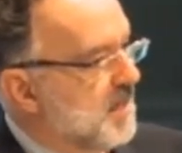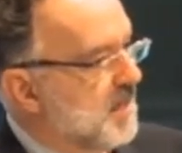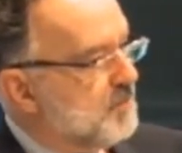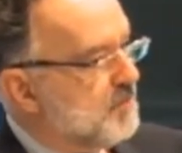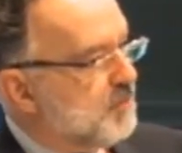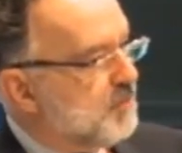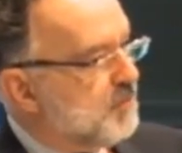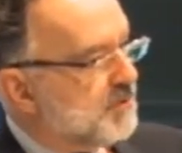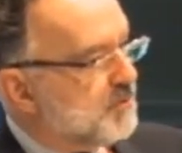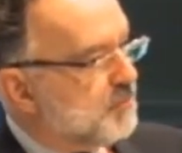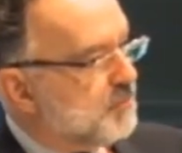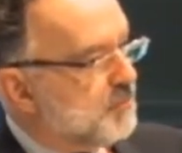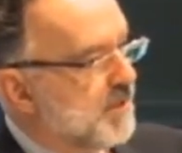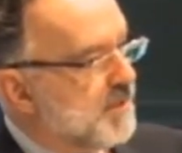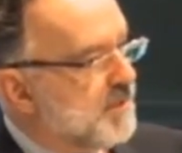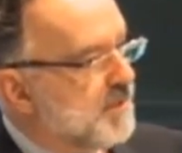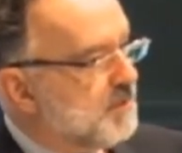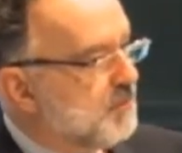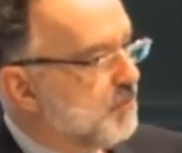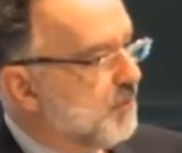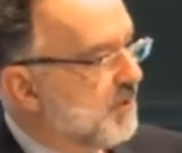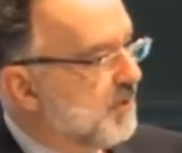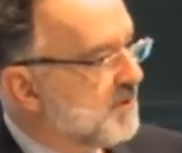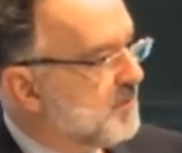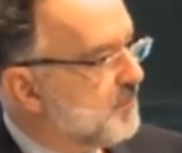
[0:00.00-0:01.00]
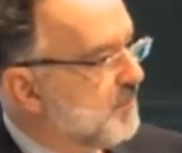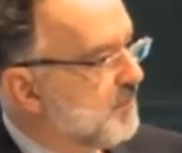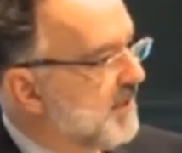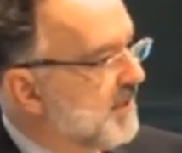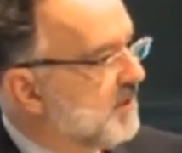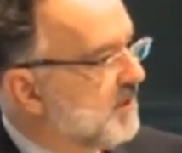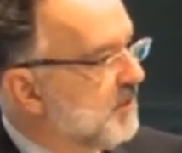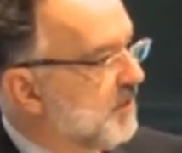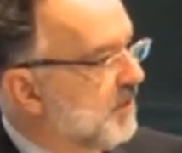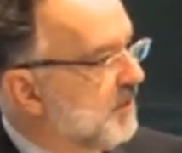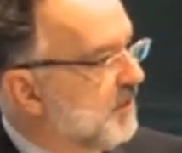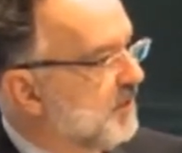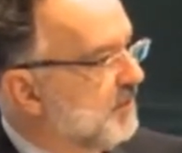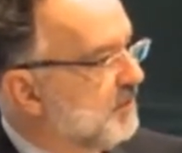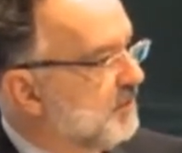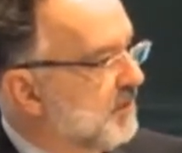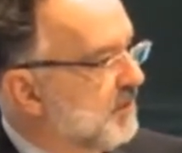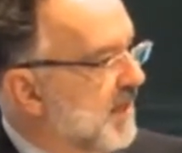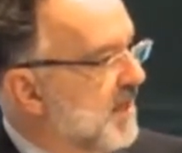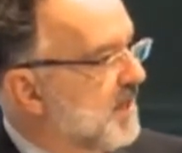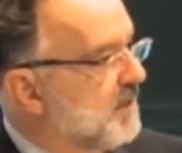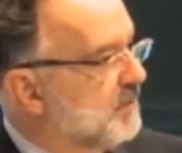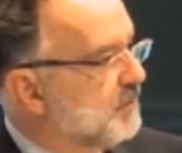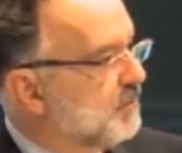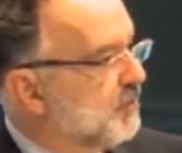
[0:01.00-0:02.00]
I was trying to explain her
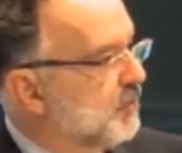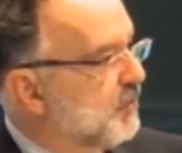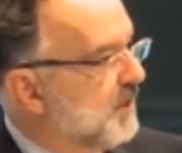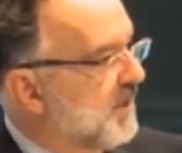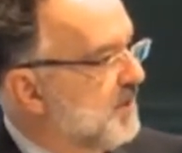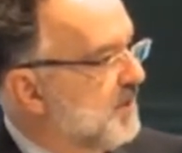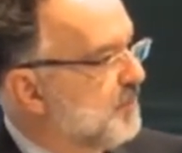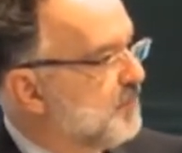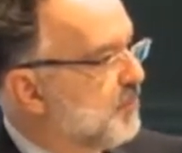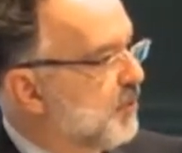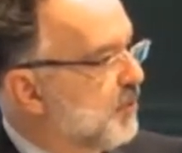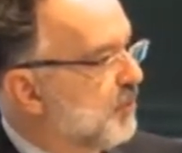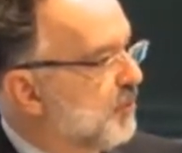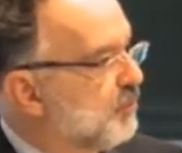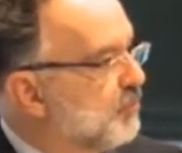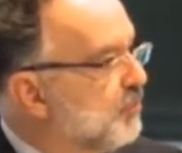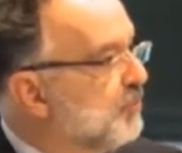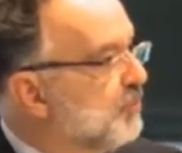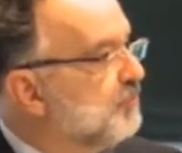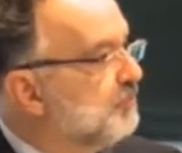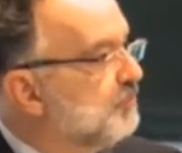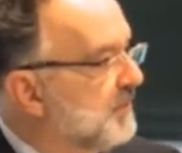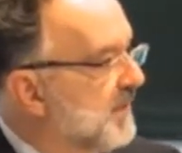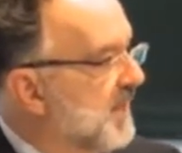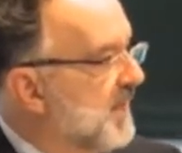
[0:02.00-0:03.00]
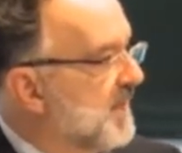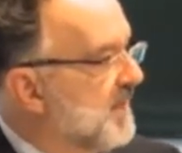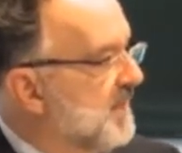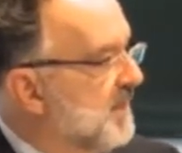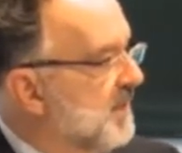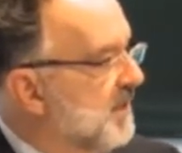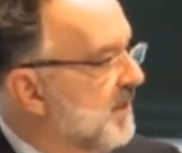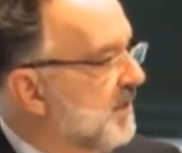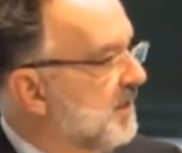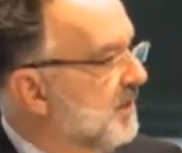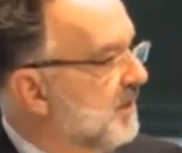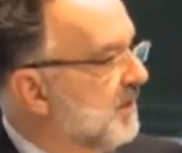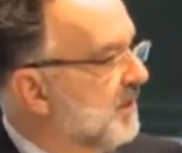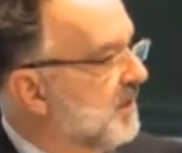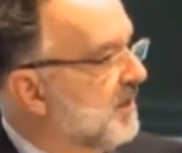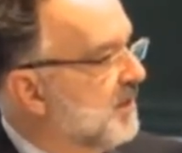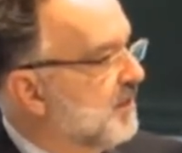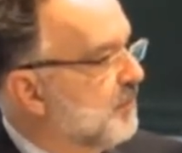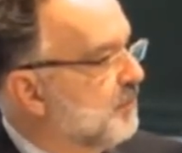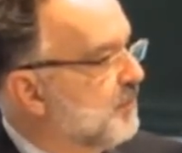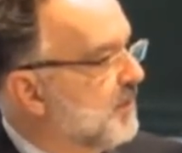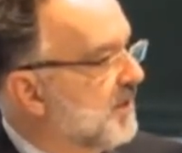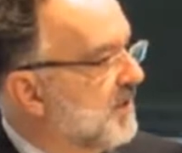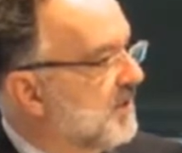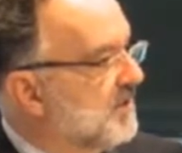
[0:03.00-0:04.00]
how to keep her room tidy,
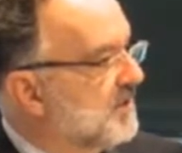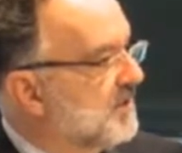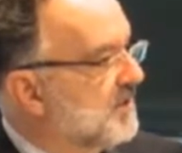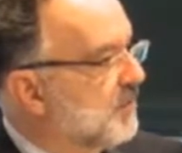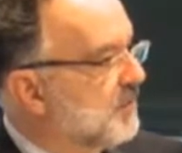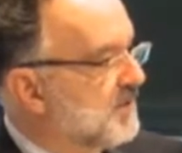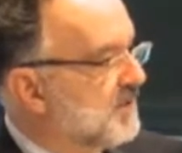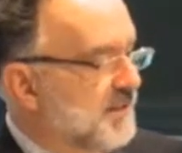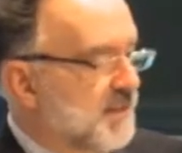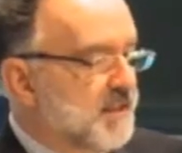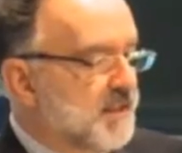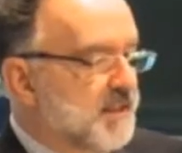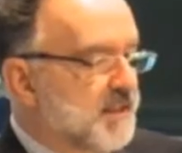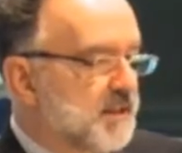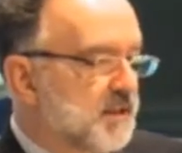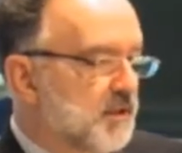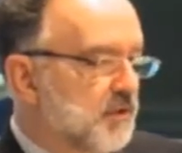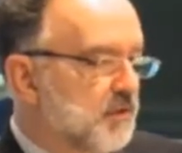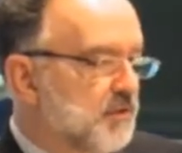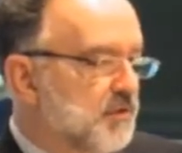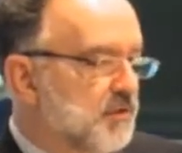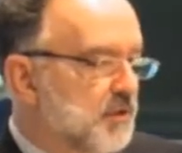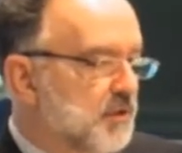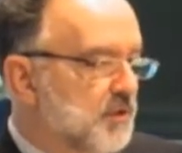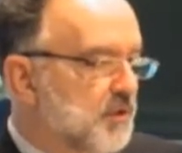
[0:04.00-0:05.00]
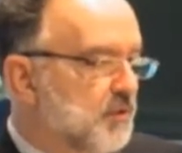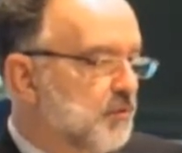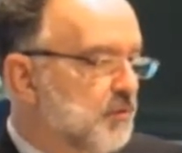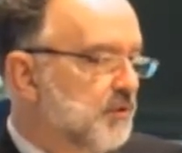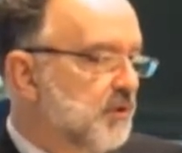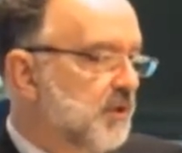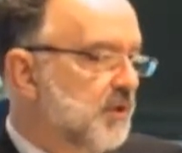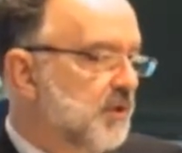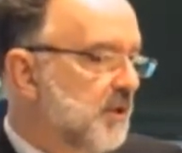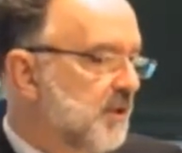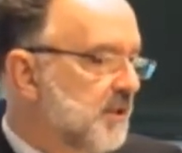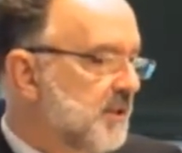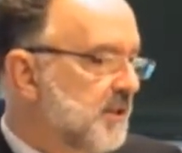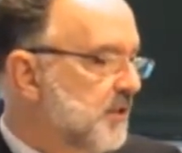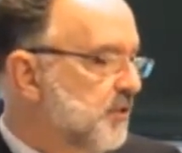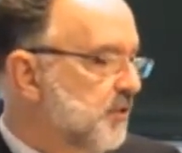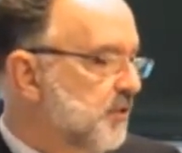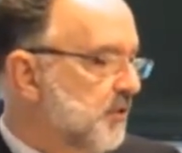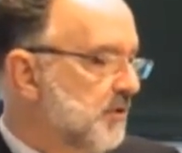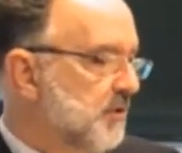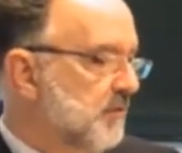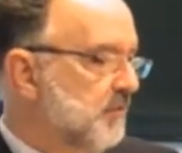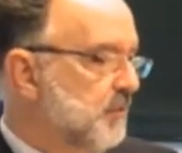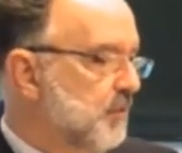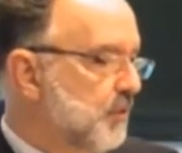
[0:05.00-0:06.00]
because I was telling her, you know, the
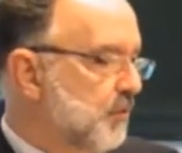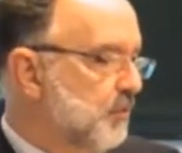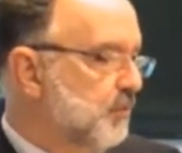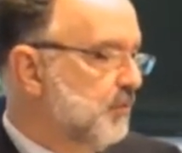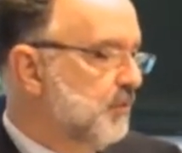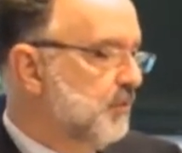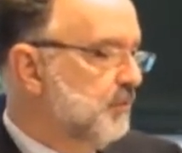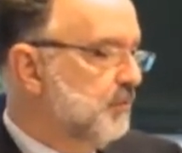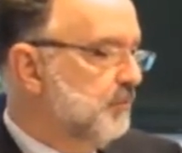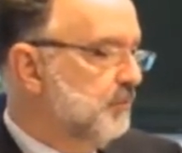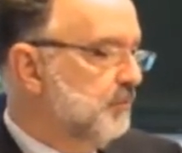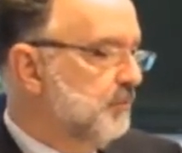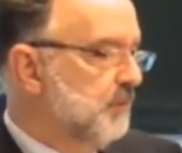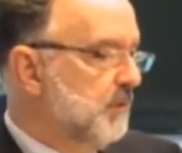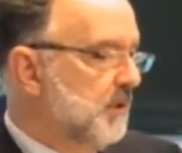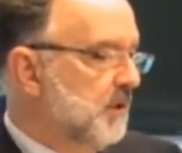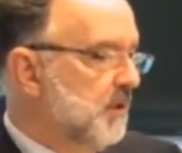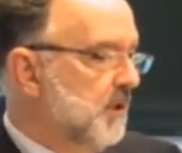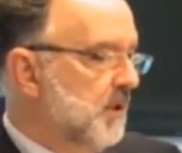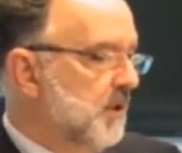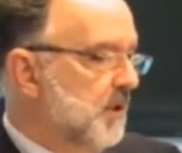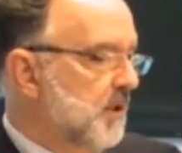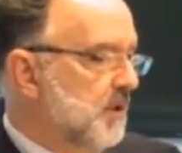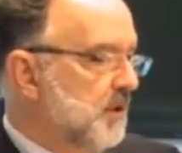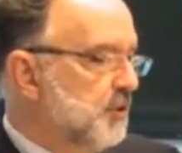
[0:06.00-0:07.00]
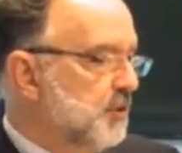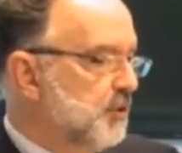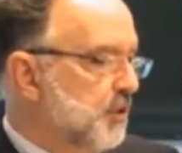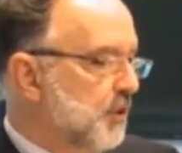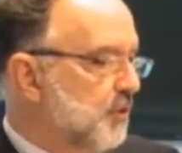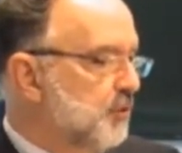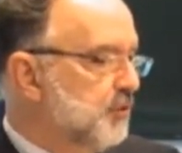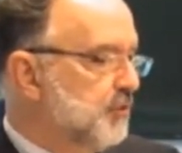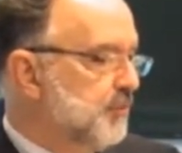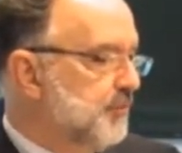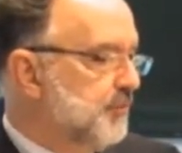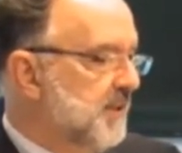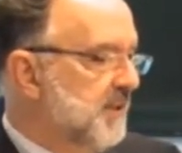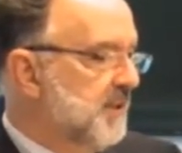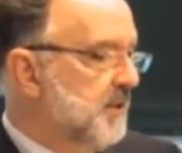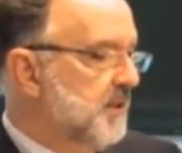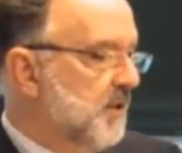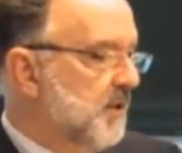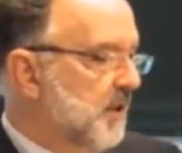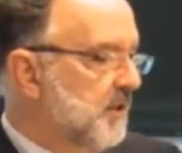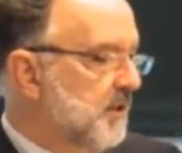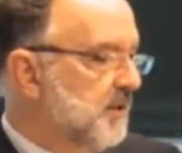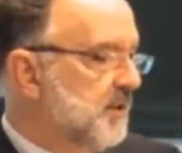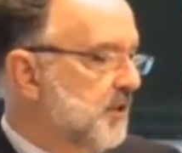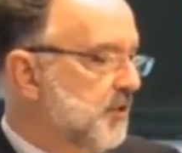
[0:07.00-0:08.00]
condition of your room shows me the
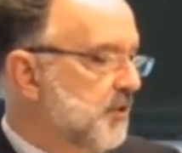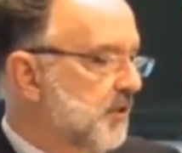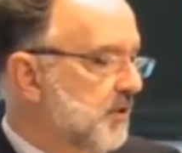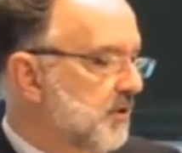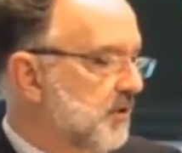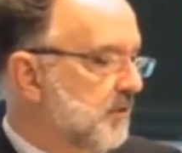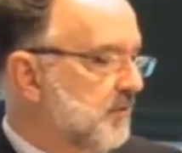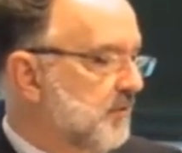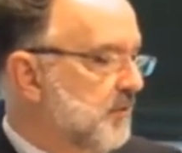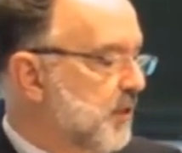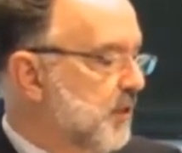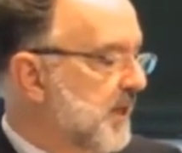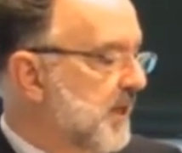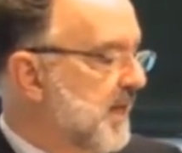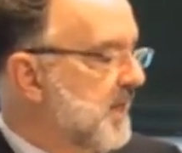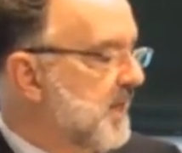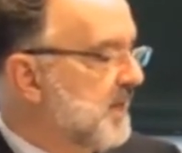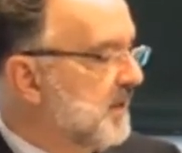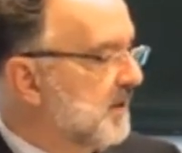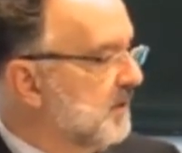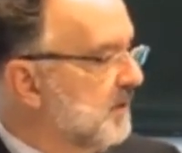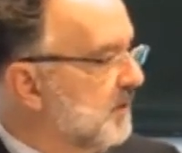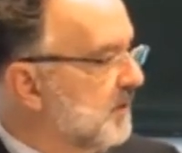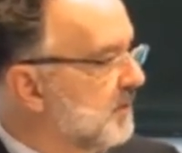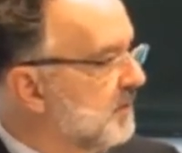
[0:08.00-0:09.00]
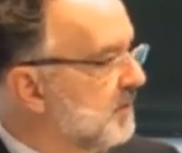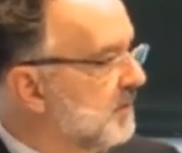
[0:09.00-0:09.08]
condition of your head.